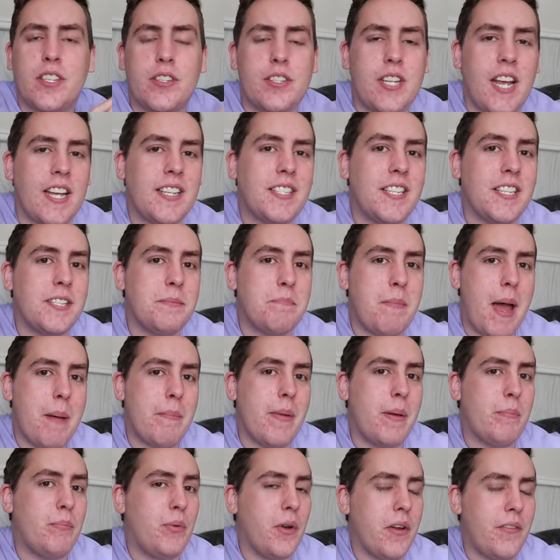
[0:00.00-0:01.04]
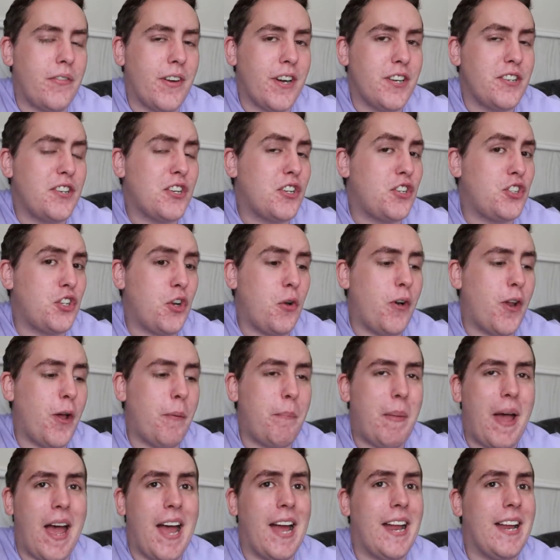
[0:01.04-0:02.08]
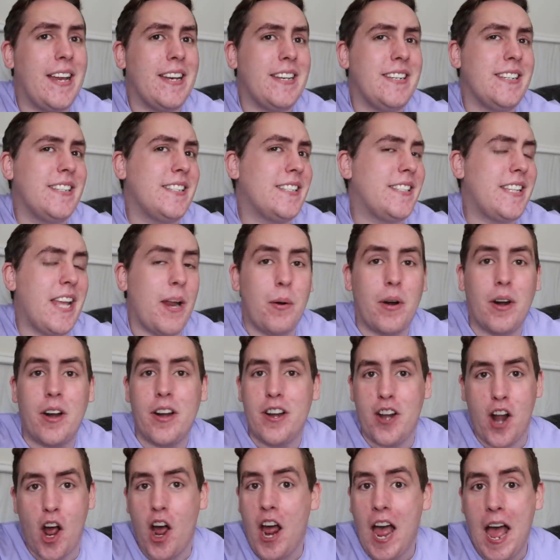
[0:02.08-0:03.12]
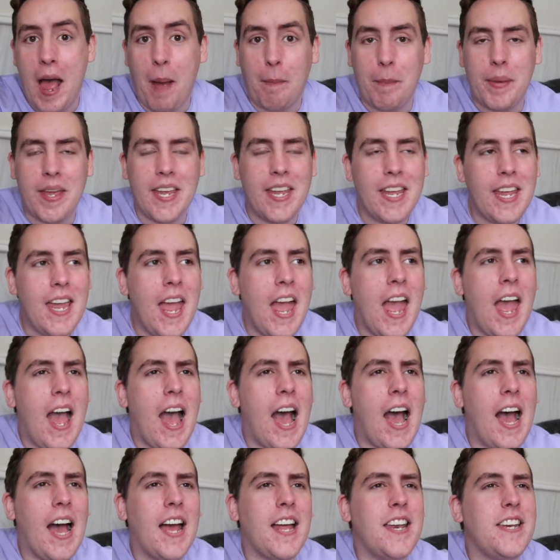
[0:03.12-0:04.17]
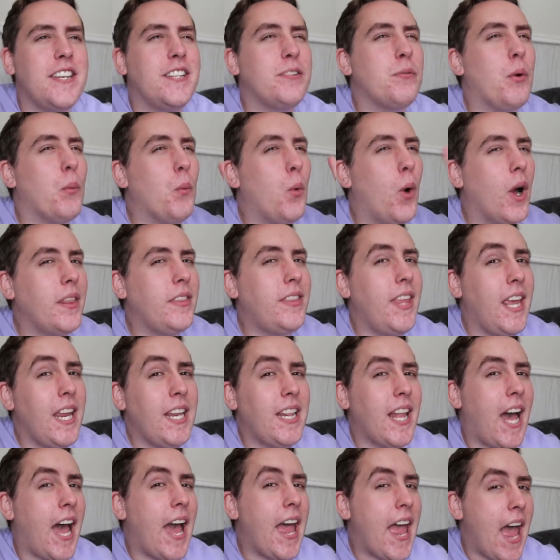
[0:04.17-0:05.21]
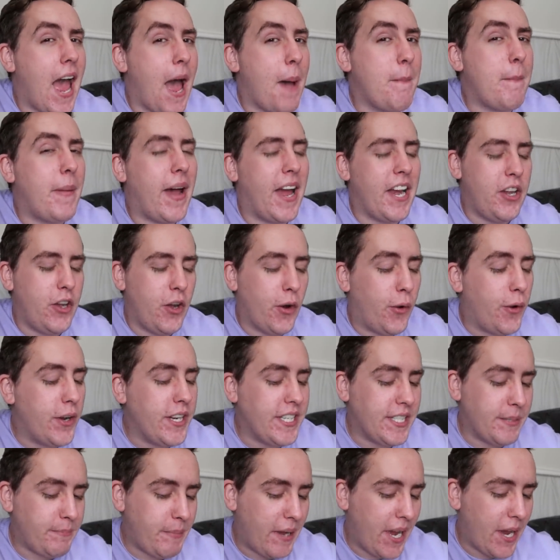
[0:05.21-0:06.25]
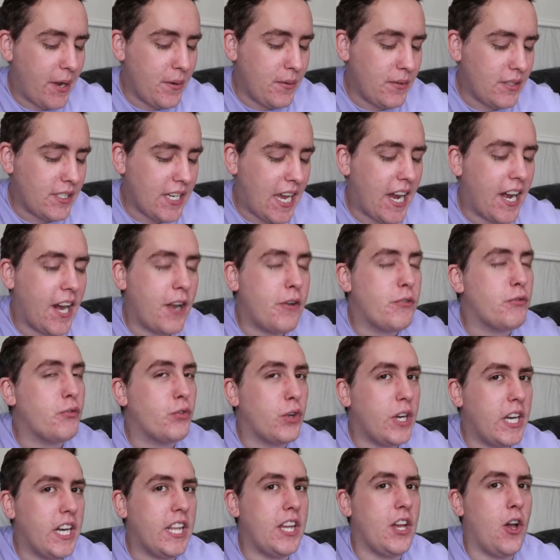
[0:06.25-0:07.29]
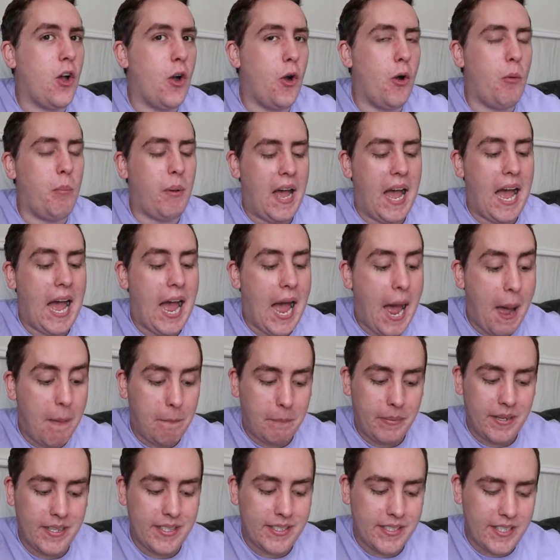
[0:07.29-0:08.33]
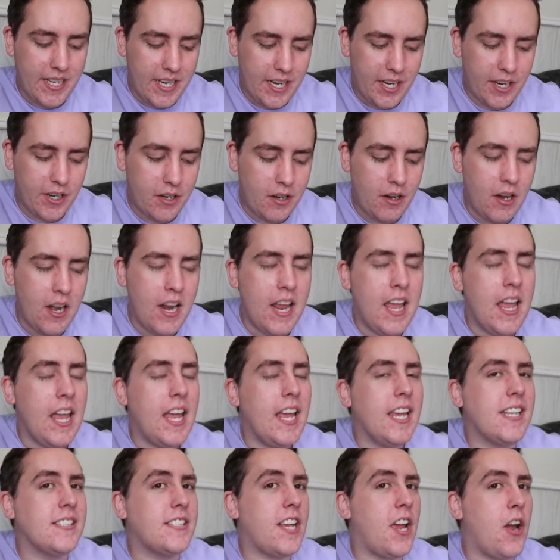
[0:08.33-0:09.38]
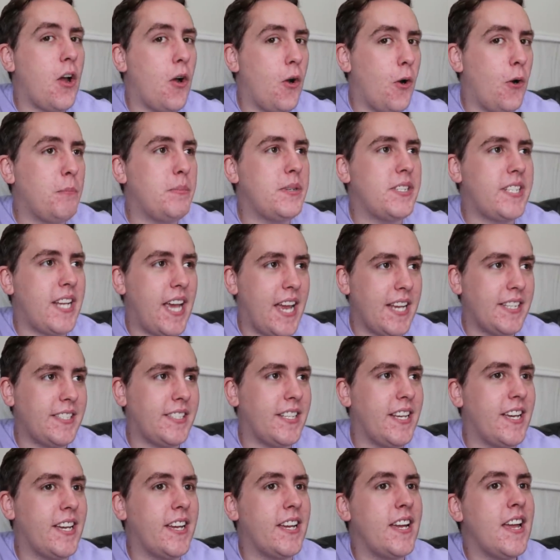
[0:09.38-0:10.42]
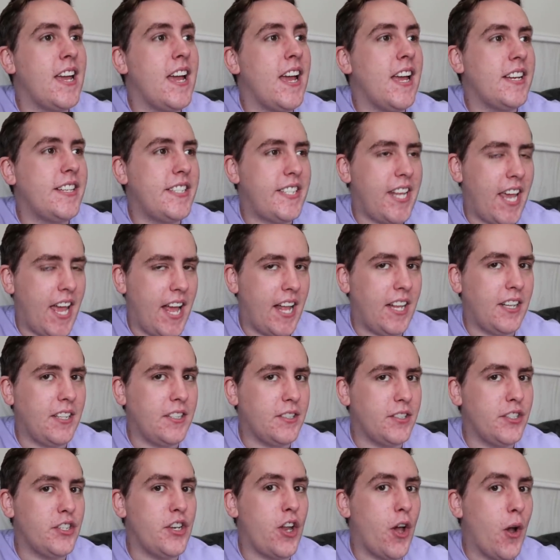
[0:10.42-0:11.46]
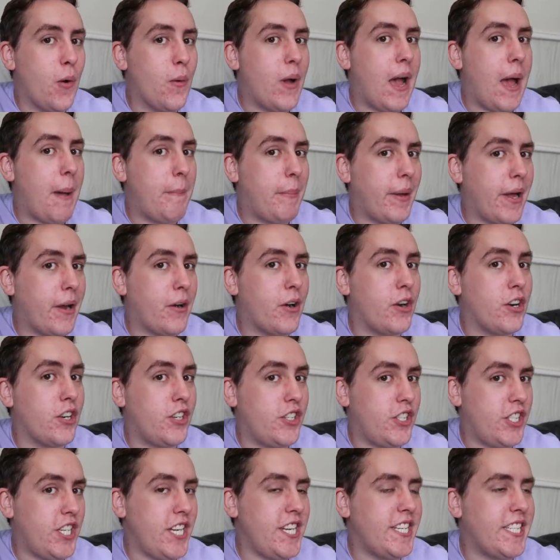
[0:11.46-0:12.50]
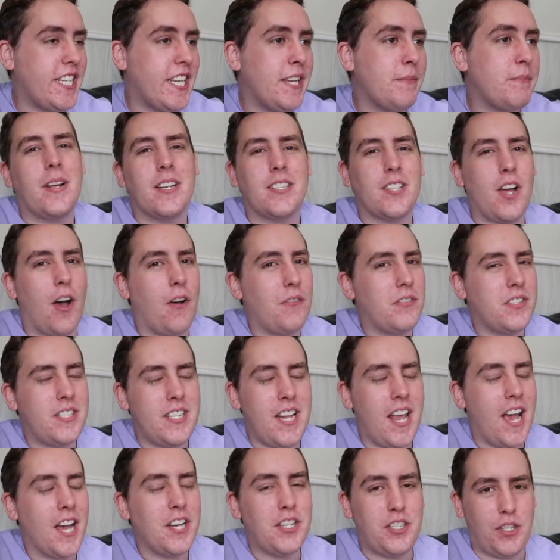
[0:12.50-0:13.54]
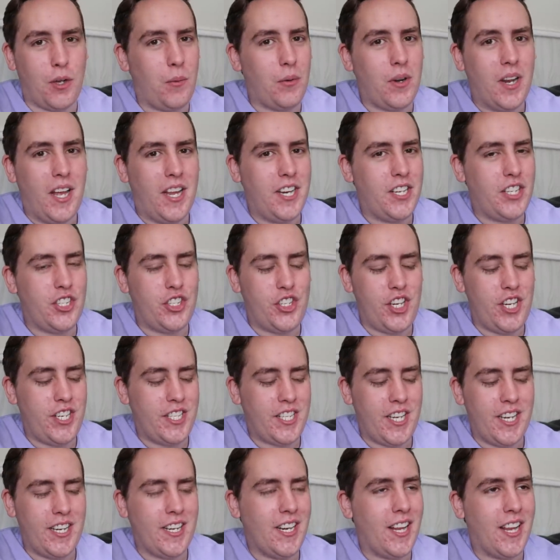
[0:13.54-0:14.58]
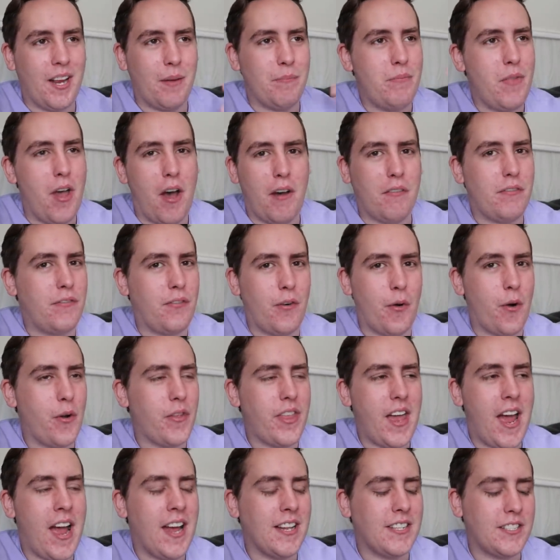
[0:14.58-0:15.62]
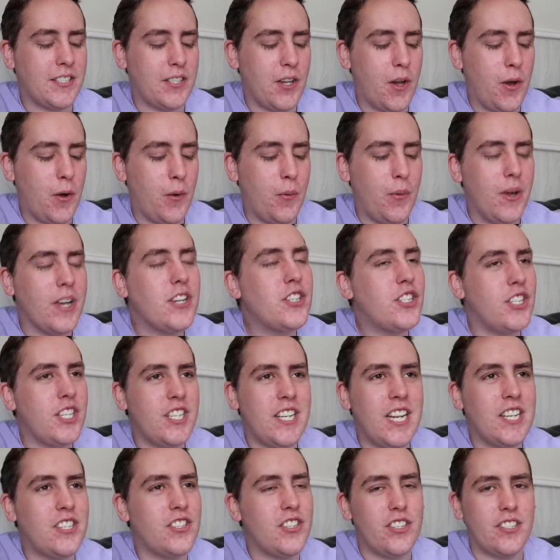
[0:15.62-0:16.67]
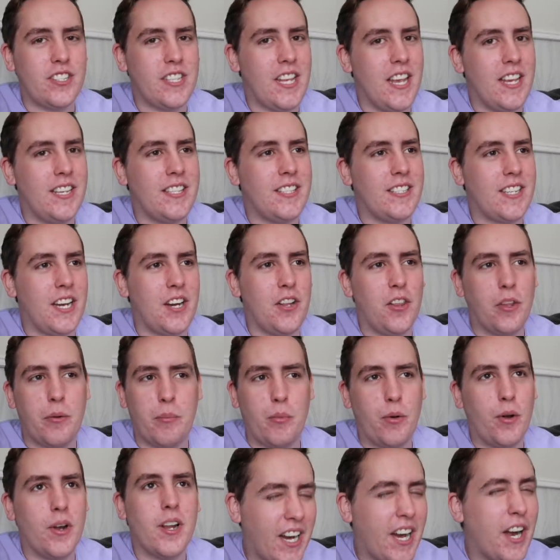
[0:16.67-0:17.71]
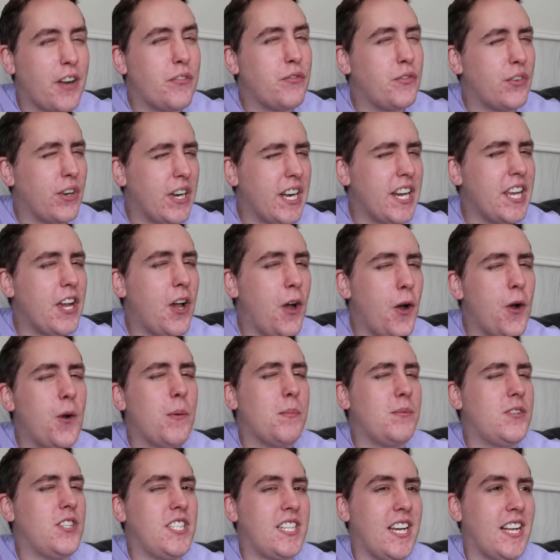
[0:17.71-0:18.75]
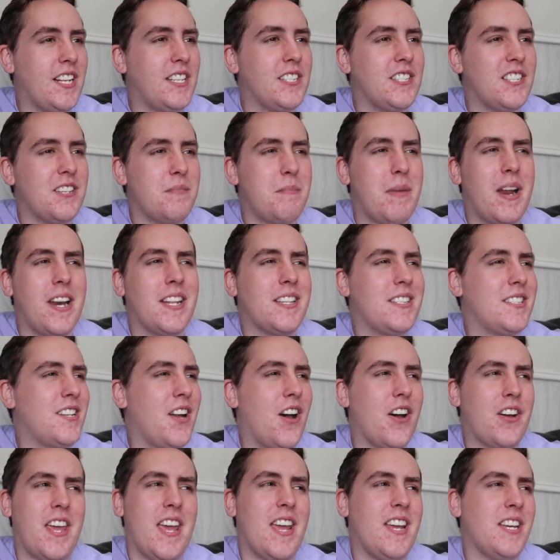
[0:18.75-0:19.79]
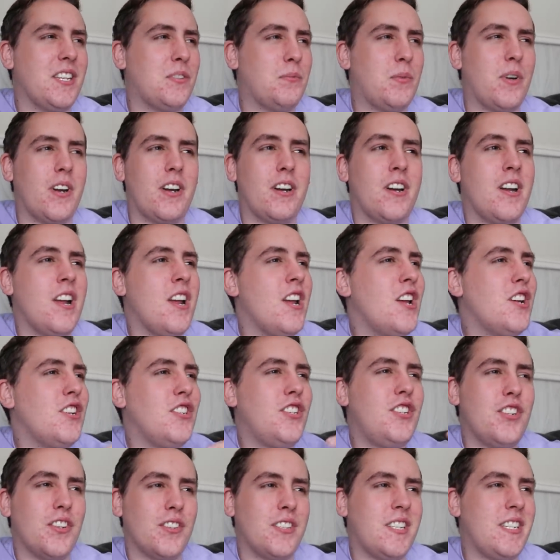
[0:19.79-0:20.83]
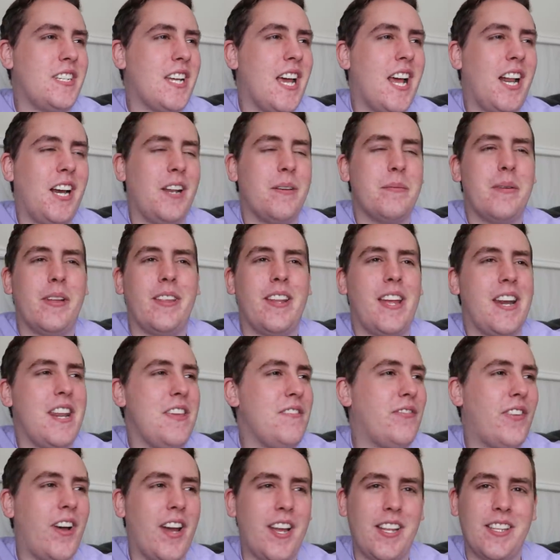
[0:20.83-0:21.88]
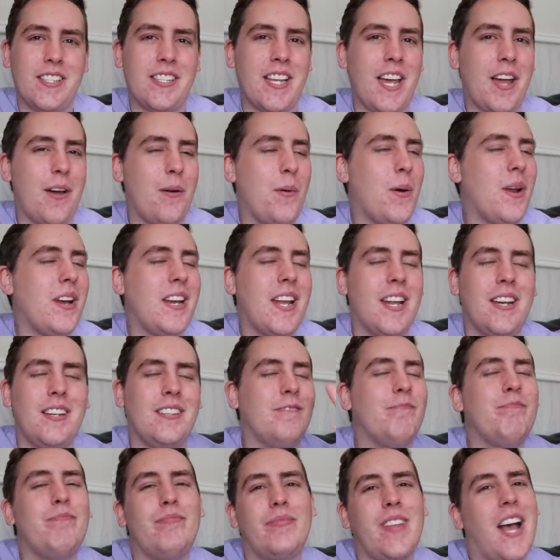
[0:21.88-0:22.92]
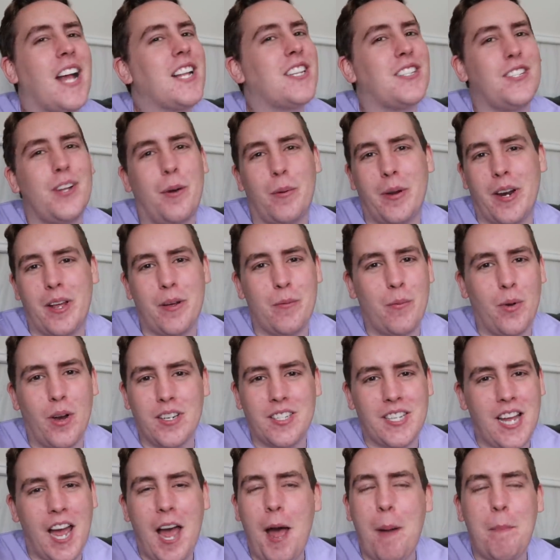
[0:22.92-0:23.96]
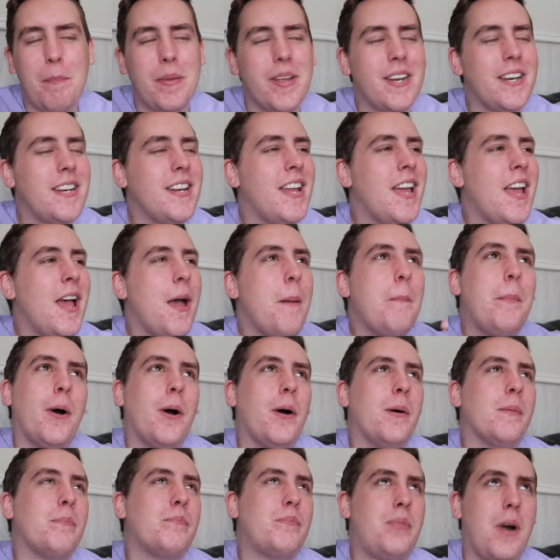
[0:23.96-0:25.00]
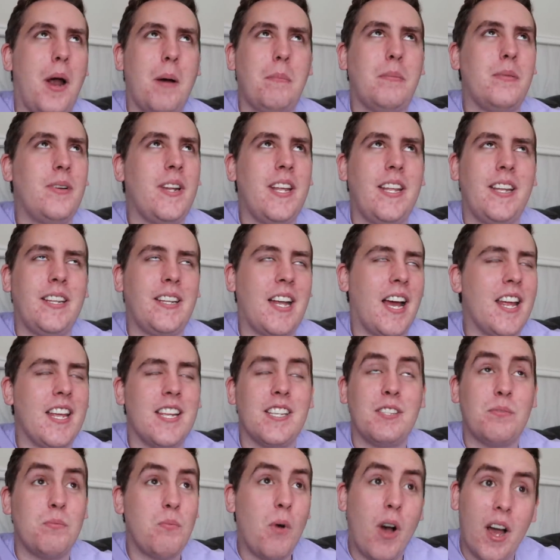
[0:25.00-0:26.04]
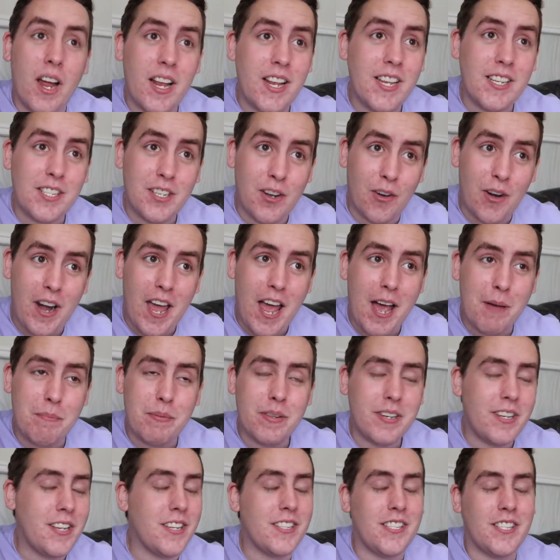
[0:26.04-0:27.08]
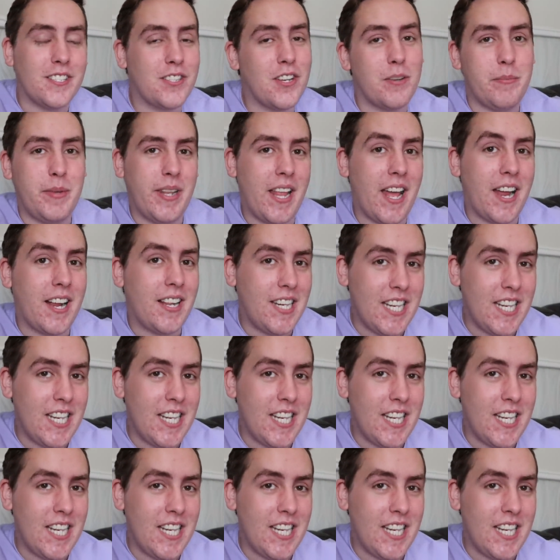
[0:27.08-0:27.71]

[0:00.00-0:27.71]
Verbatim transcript: so Tessa's mom and boyfriend just showed up and they were not happy. And one thing that I am annoyed about and I really hope happens here is I hope Tessa tells Noah about her cheating because obviously I don't like cheating like I'm not for that so she literally just kissed another boy like I really hope she tells him and it's not a case where she doesn't tell him and then he finds out and then that's not what I want to happen, but probably that is what is going to happen because it's going to be that